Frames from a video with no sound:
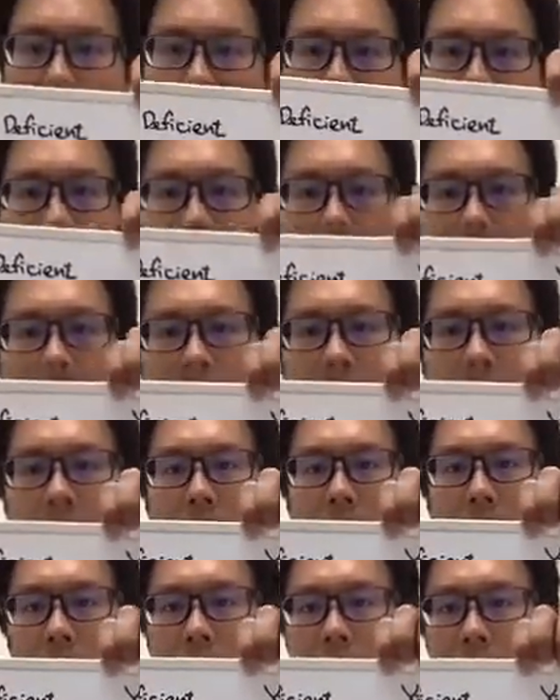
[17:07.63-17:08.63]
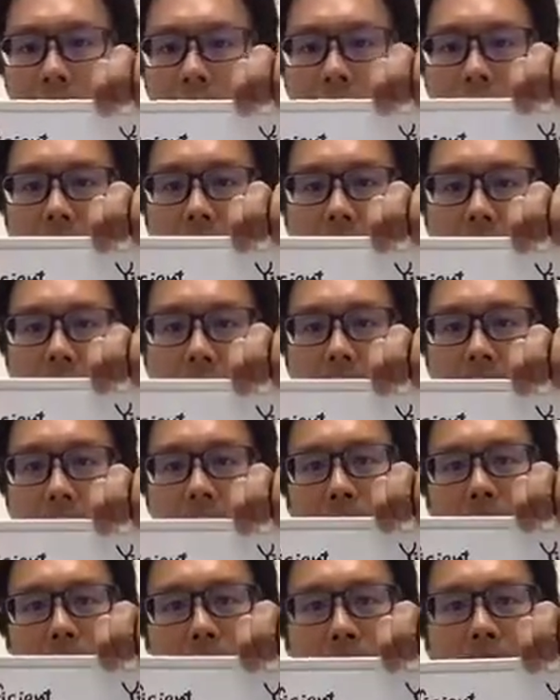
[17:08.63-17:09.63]
properly hydrated all the
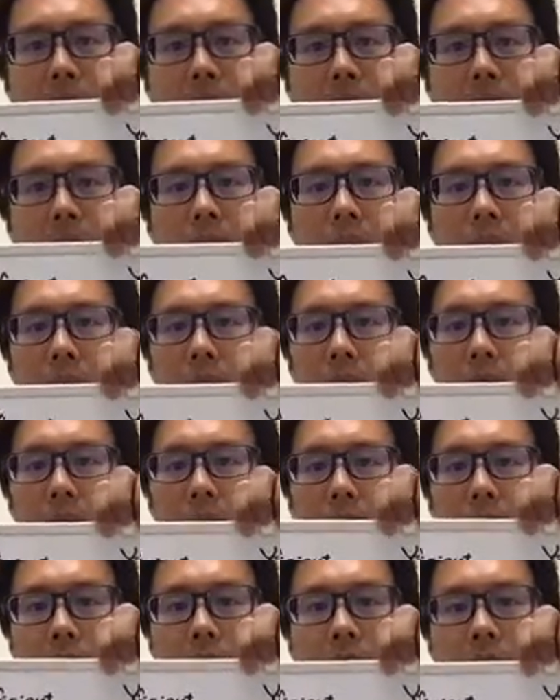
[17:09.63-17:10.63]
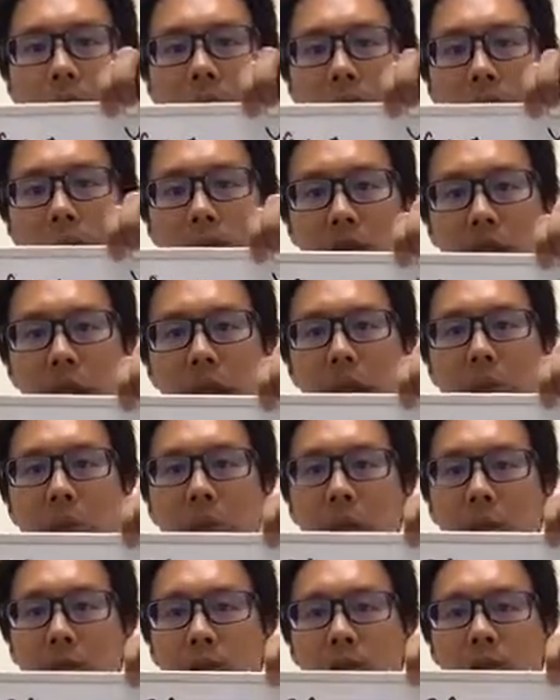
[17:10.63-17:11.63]
time. If you're thirsty,
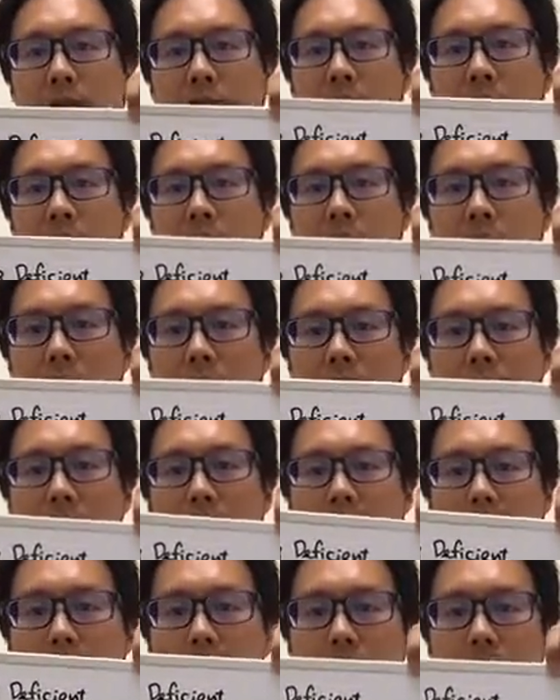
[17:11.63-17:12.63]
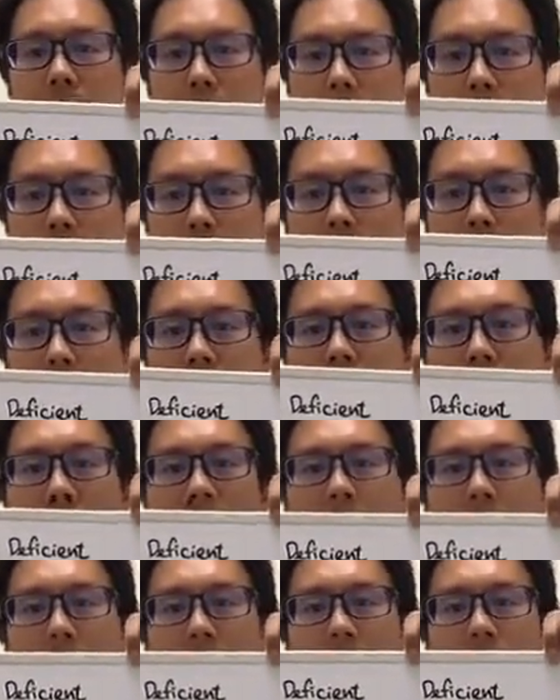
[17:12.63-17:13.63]
make sure you drink lots of water,
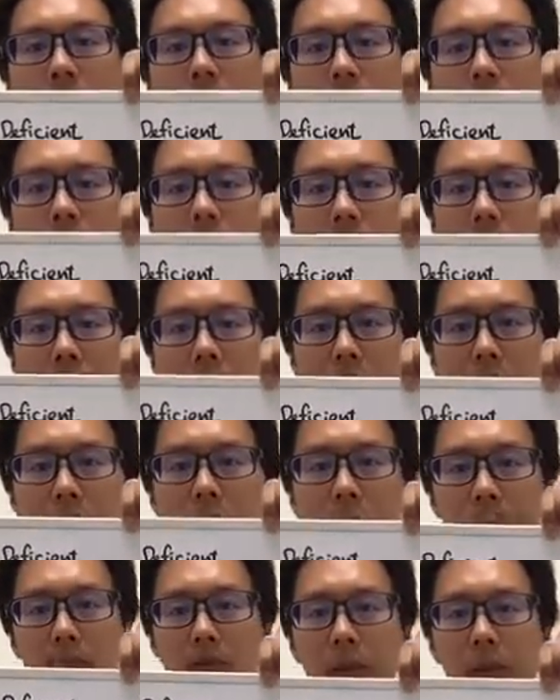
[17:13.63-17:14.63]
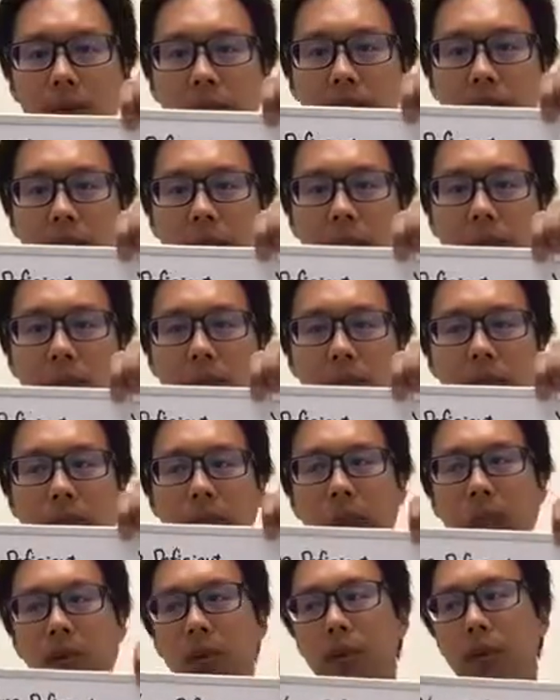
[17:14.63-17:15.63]
and don't
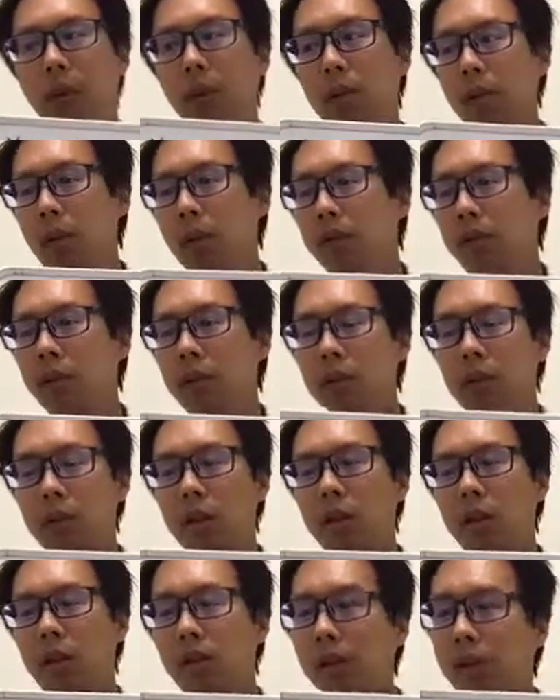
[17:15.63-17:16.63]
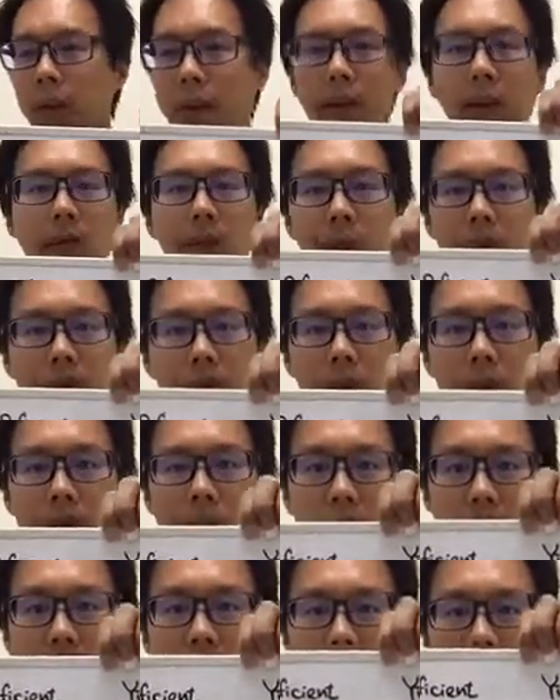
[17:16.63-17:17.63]
leave yourself very, very
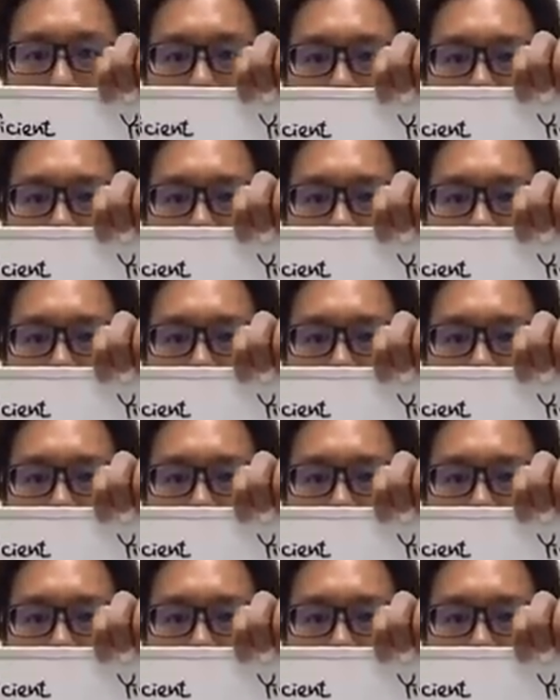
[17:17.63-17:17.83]
thirsty.